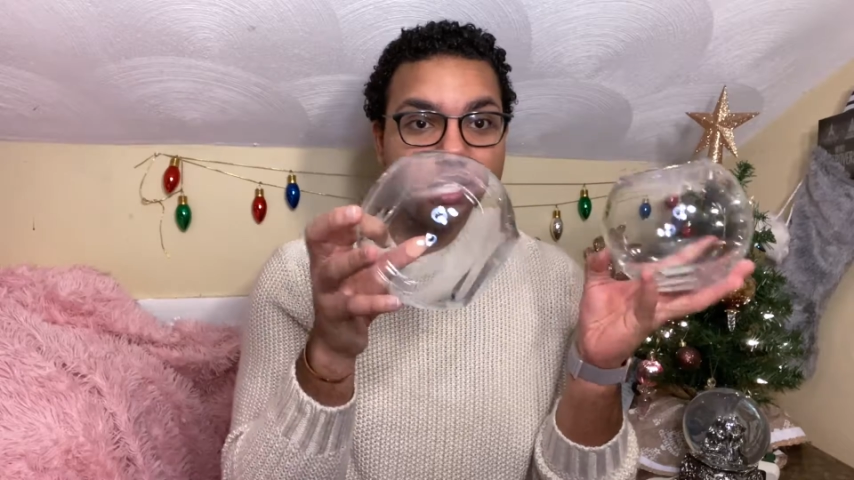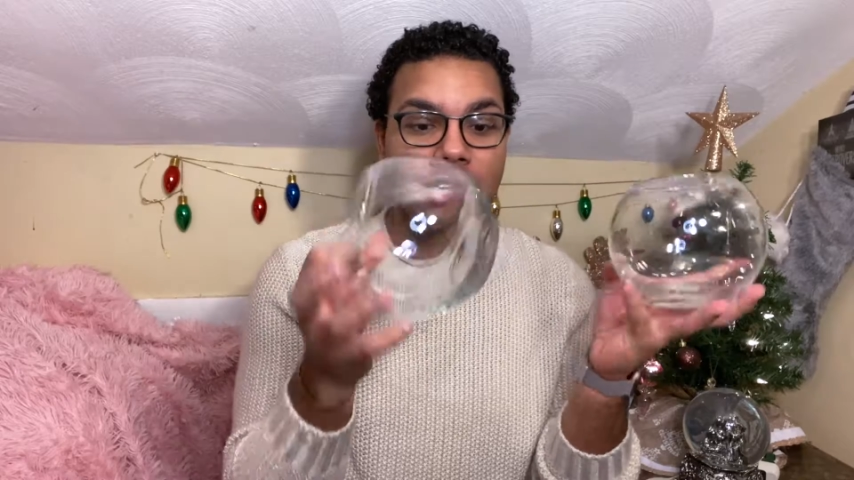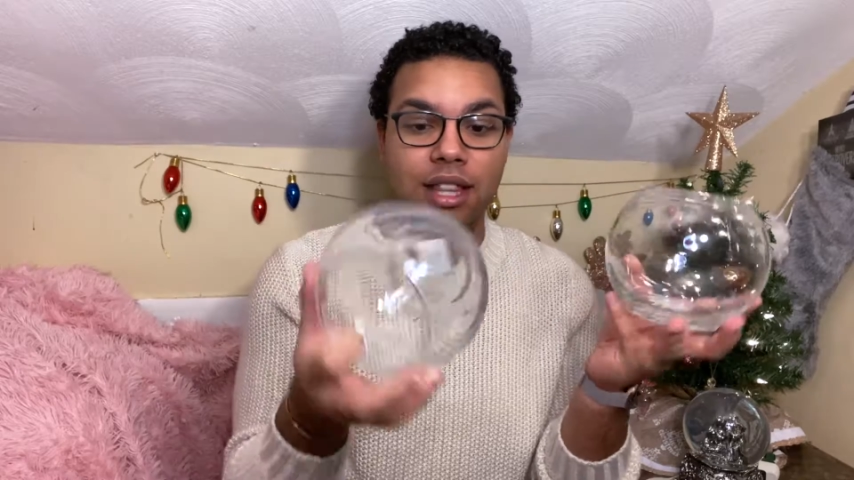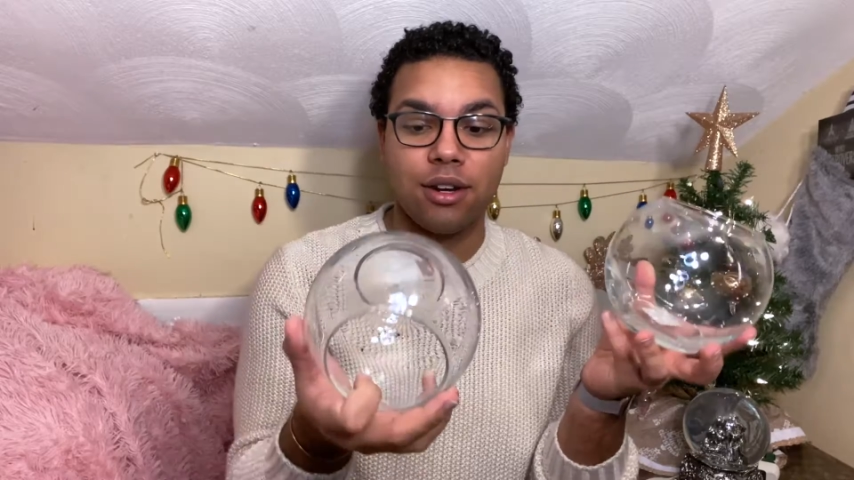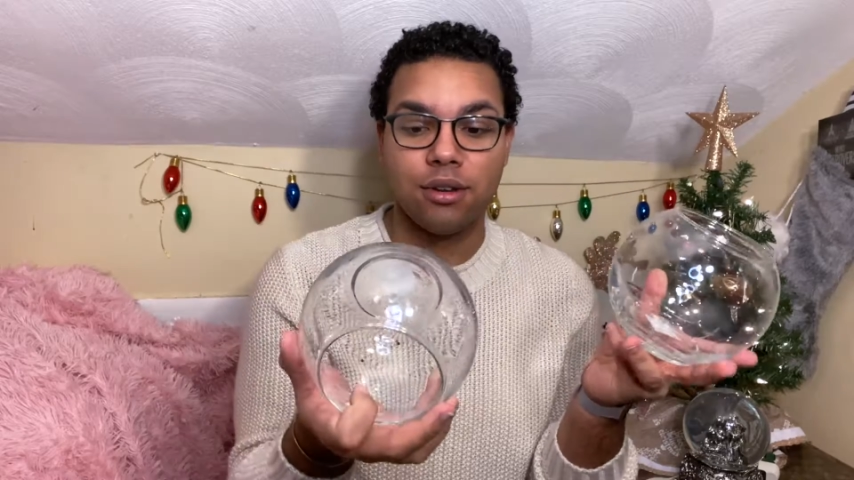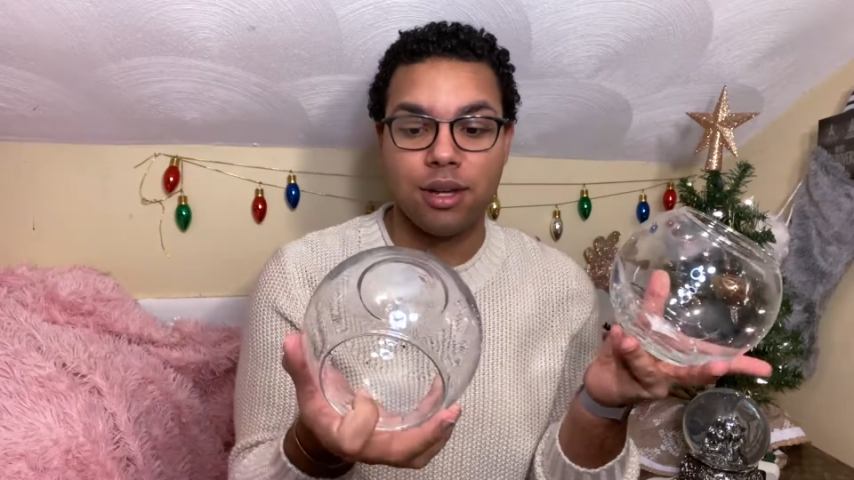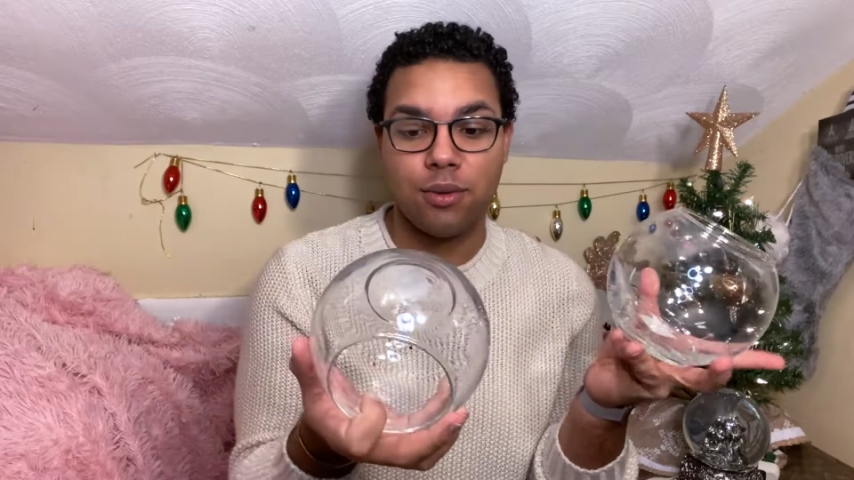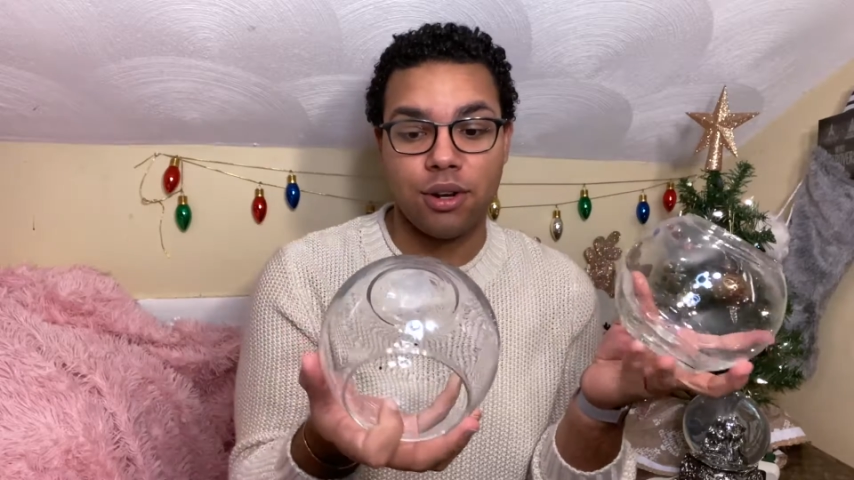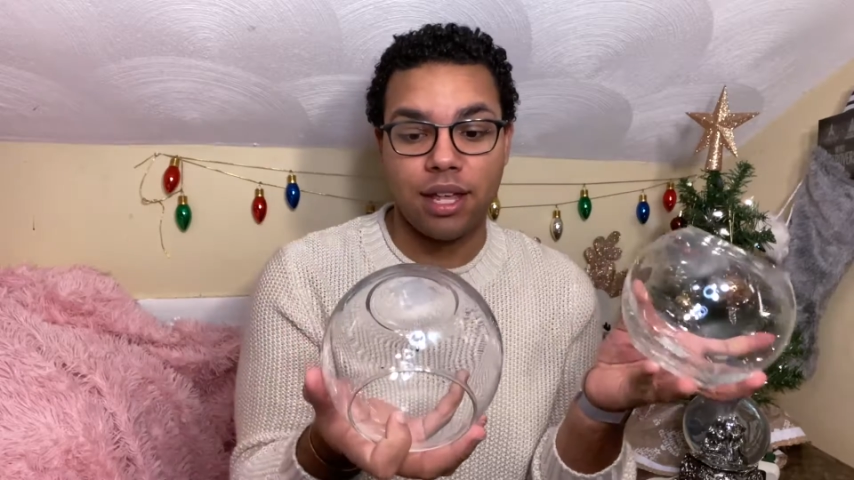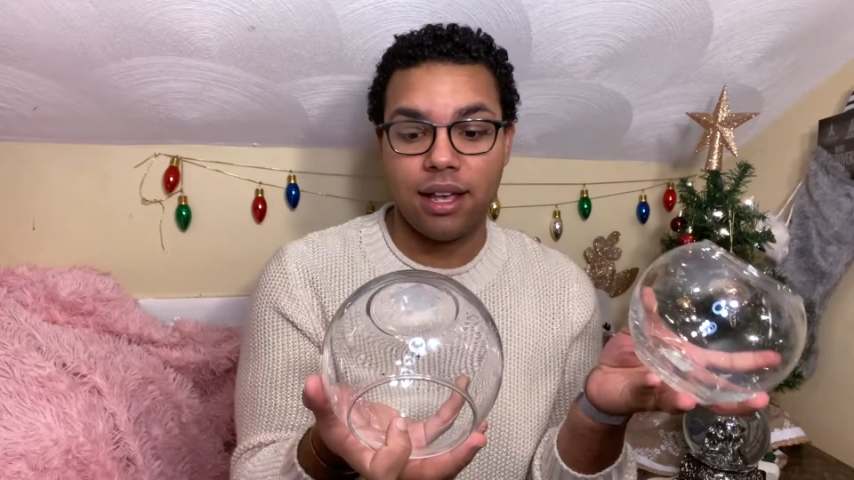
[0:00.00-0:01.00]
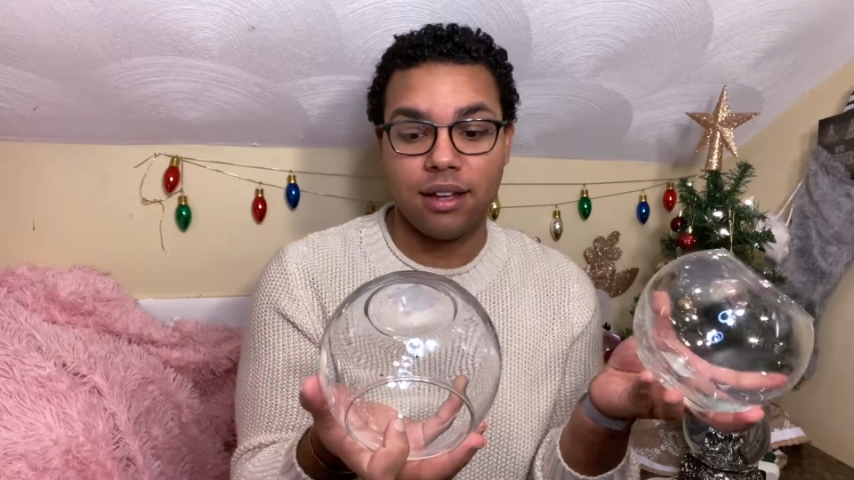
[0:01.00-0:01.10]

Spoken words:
They literally were like